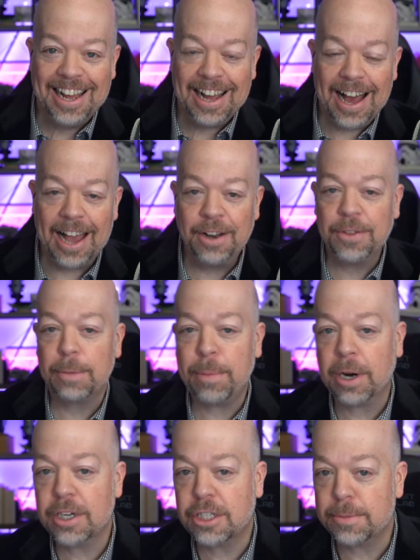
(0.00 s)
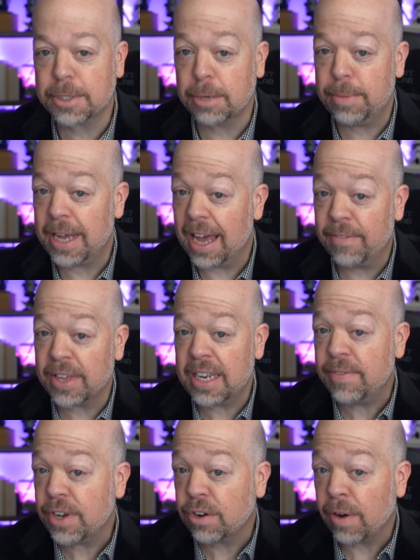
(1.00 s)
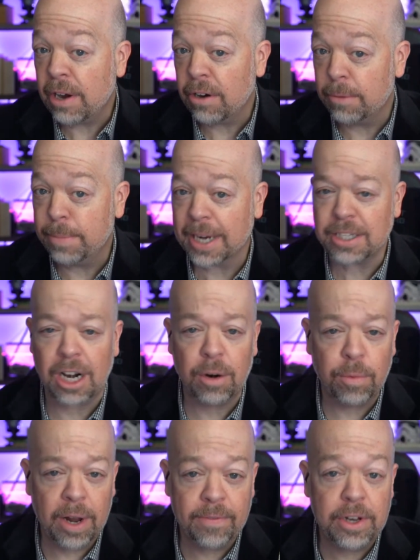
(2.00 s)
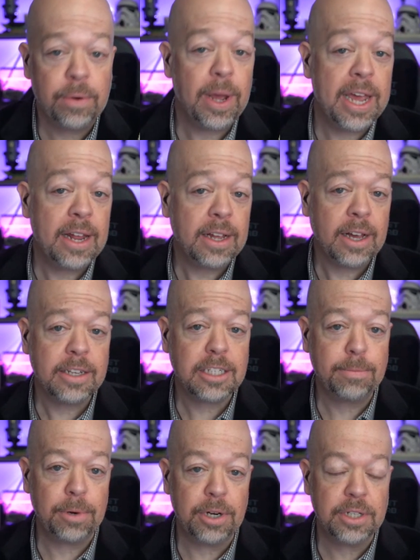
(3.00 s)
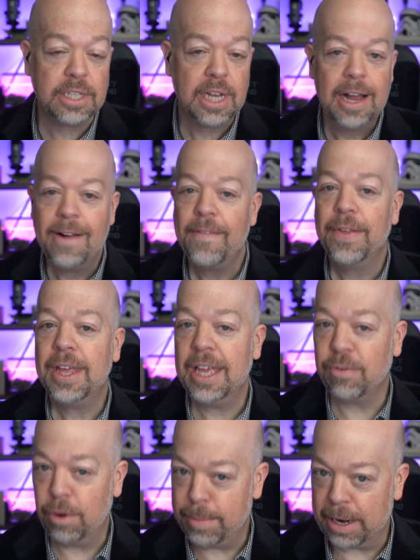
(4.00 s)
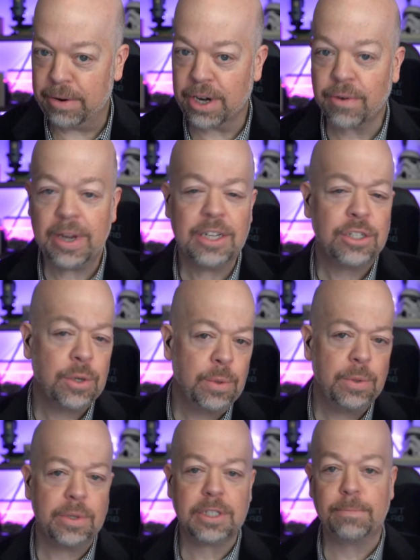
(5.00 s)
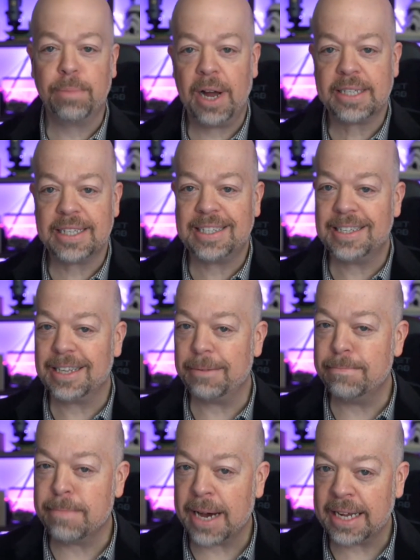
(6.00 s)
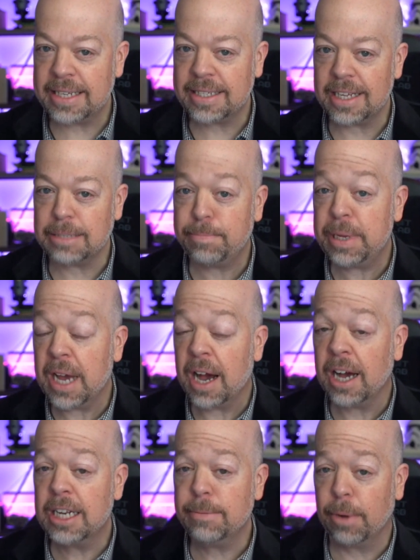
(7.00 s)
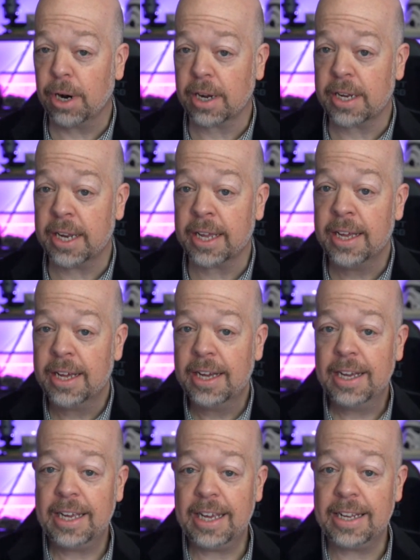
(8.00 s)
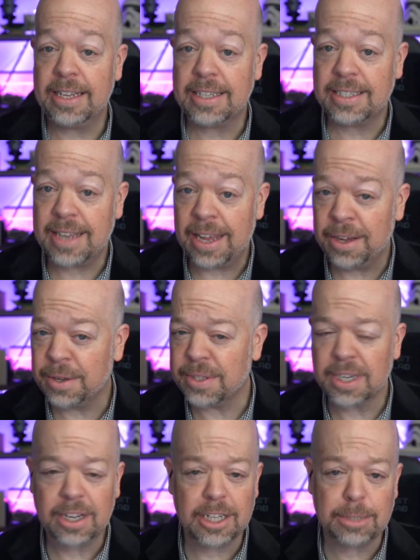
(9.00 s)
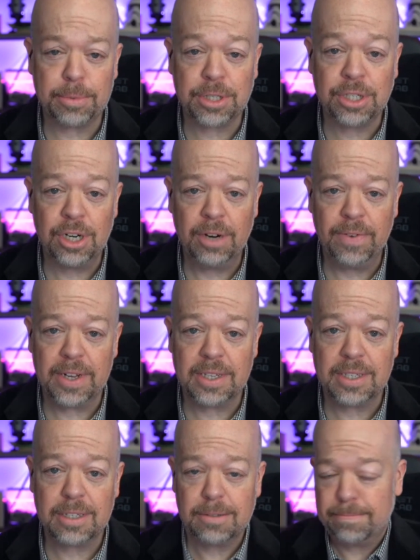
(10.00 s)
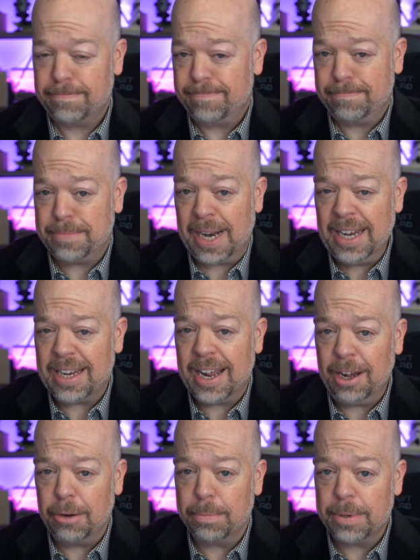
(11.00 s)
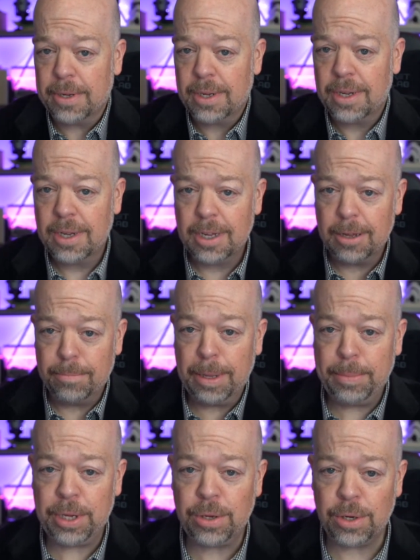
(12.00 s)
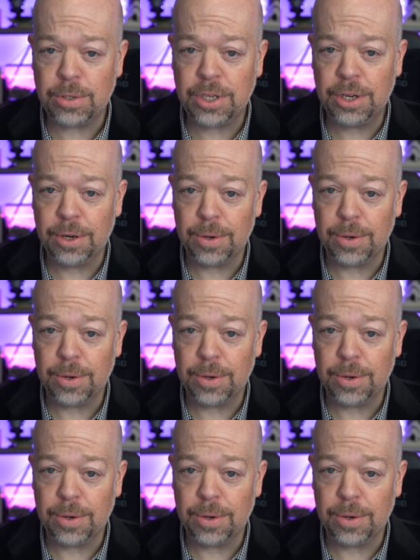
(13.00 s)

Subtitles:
I know that partnerships could be having an even greater impact on our revenue and customers if we better integrated tools and processes and mindsets beyond marketing into sales and customer service. But I need help. Maybe you do too.